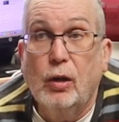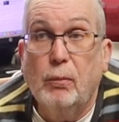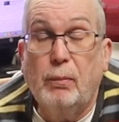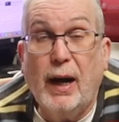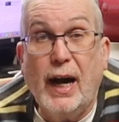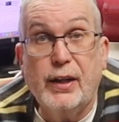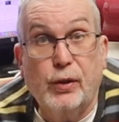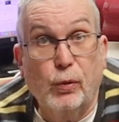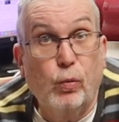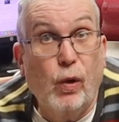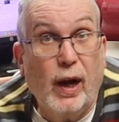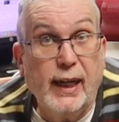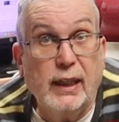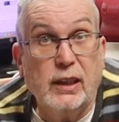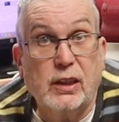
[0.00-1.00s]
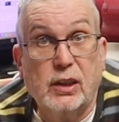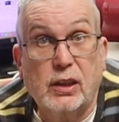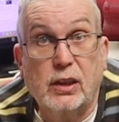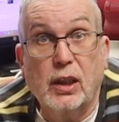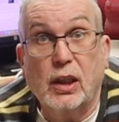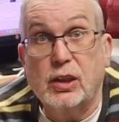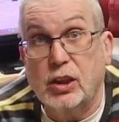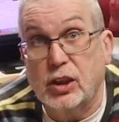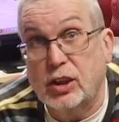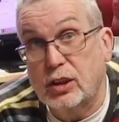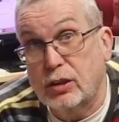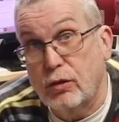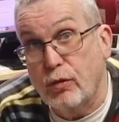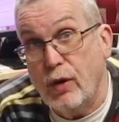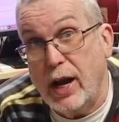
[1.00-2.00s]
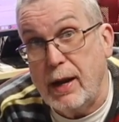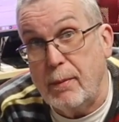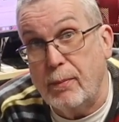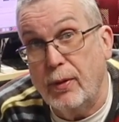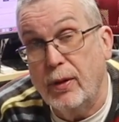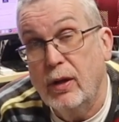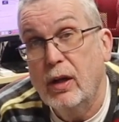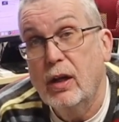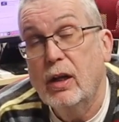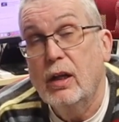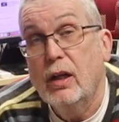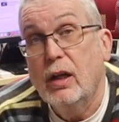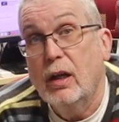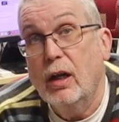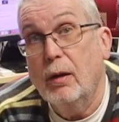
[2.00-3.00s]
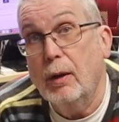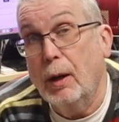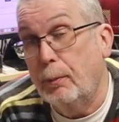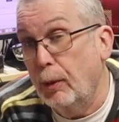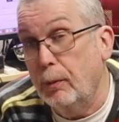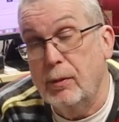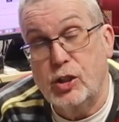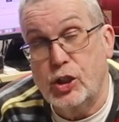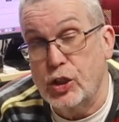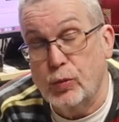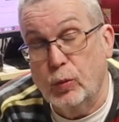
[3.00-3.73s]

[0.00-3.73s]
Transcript: buy the rights to scrape a publisher's